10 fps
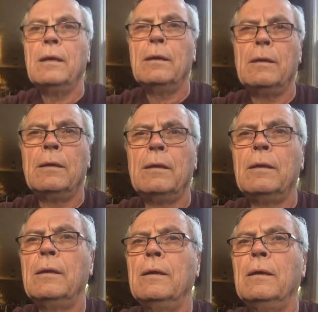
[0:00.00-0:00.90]
Don't know what to
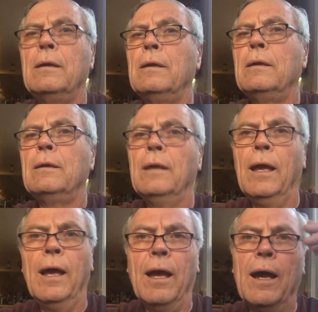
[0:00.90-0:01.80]
do with them
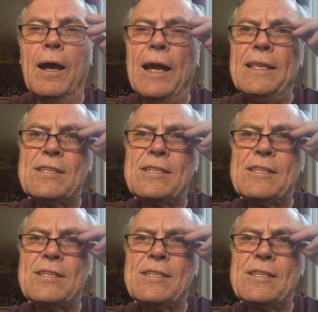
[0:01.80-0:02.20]
sometimes. All right,